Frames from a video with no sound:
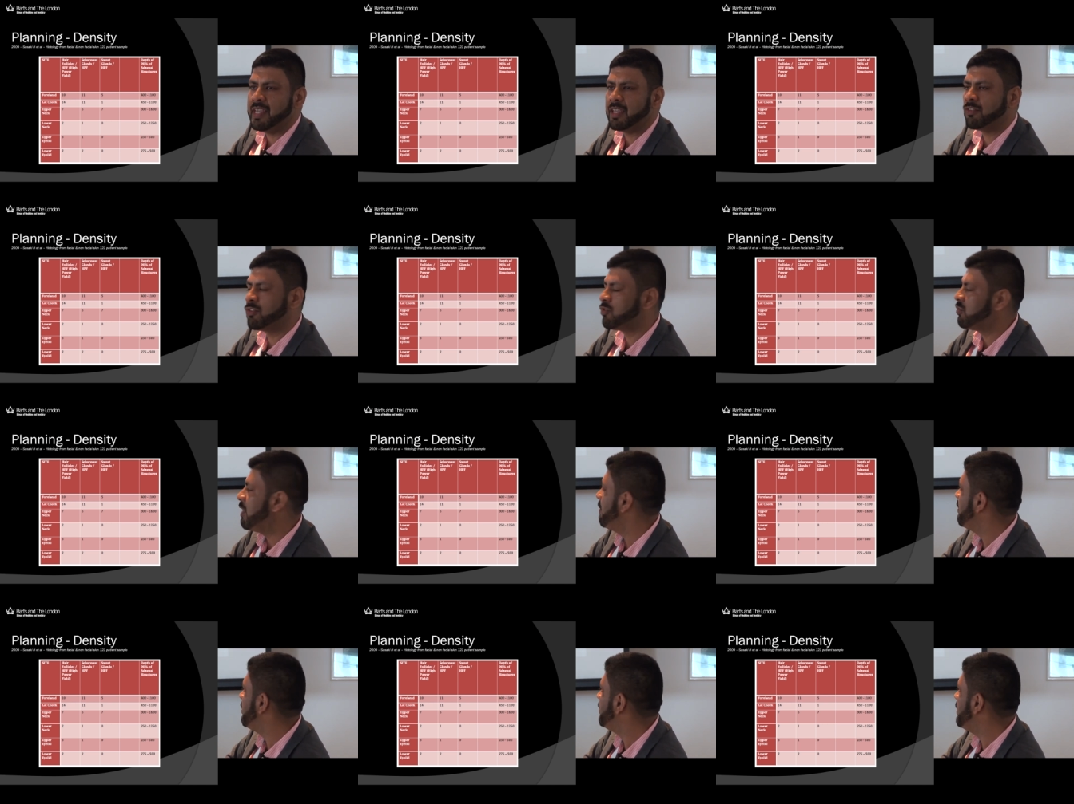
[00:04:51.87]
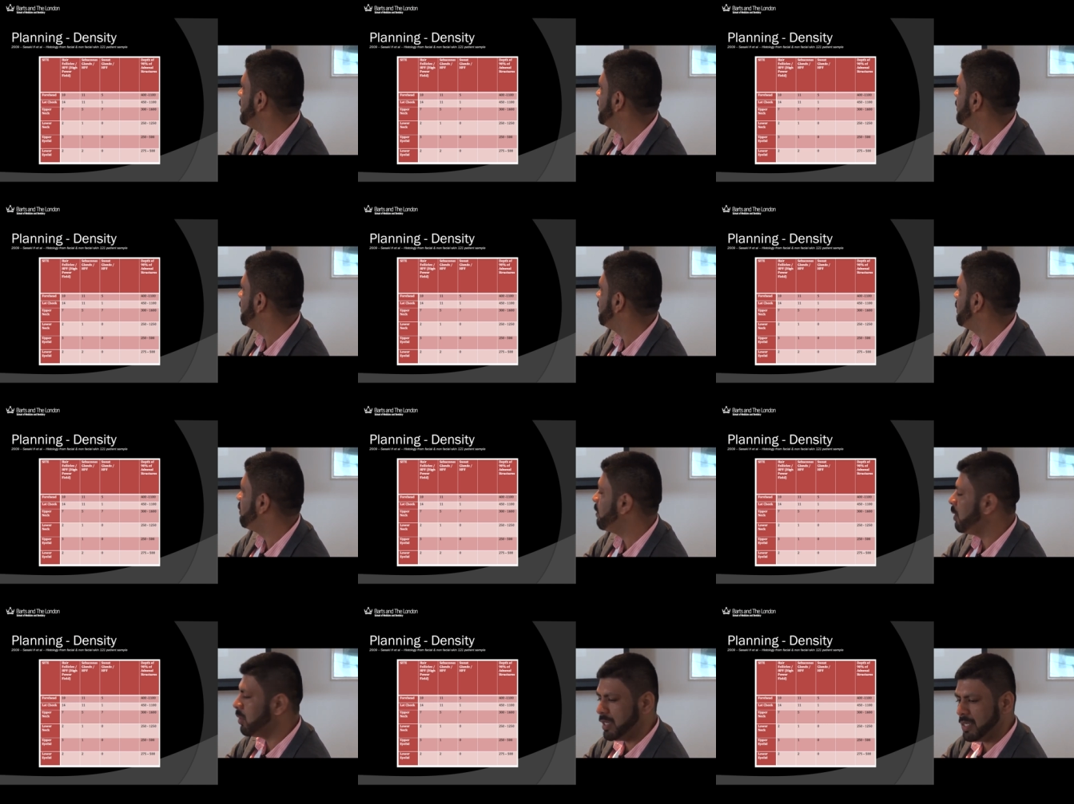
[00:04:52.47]
extremities of
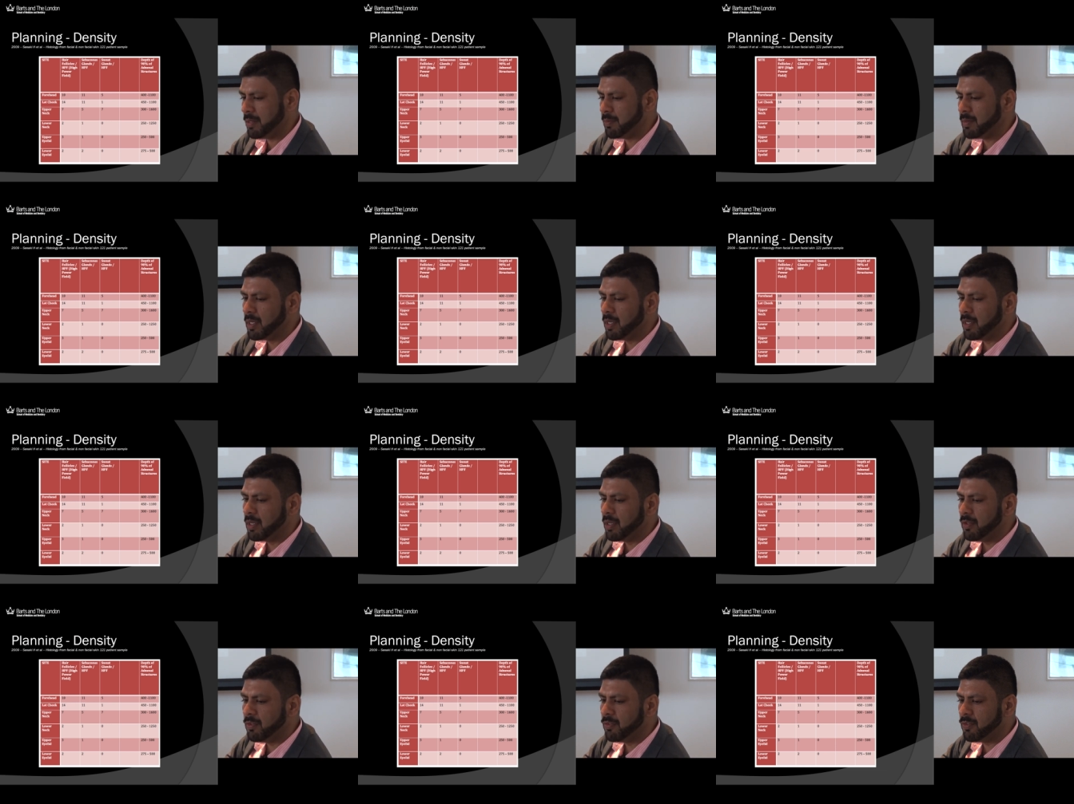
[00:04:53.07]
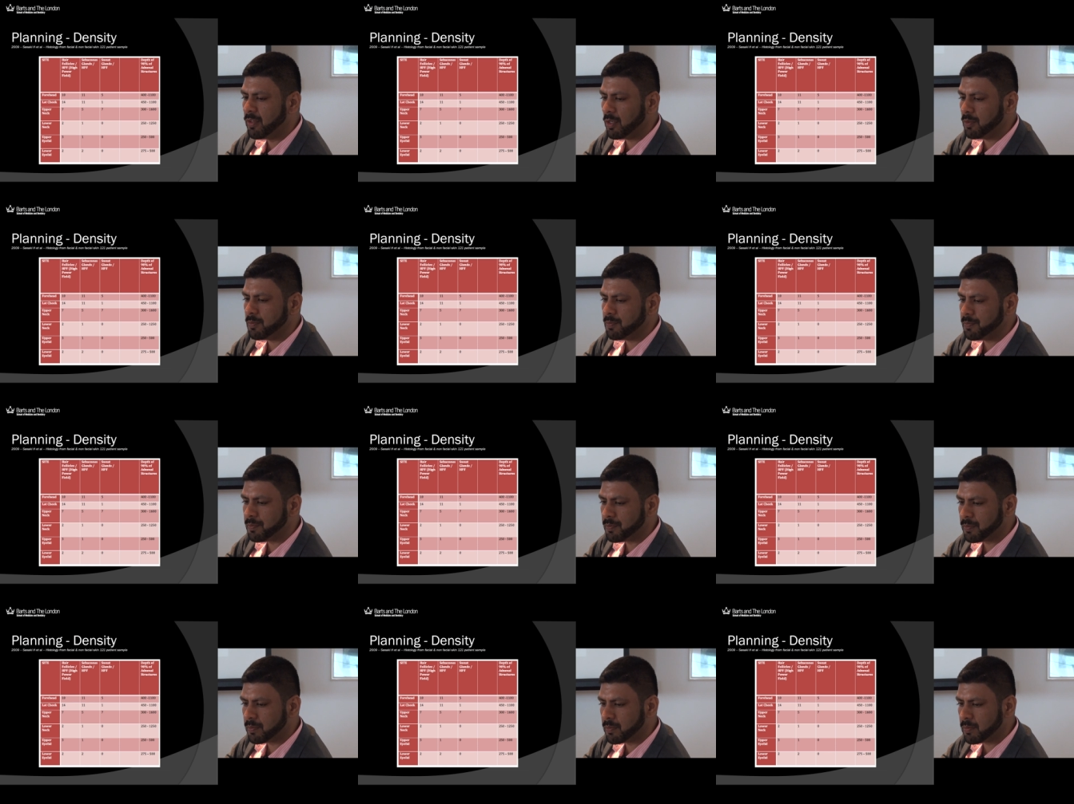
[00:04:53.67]
the body. So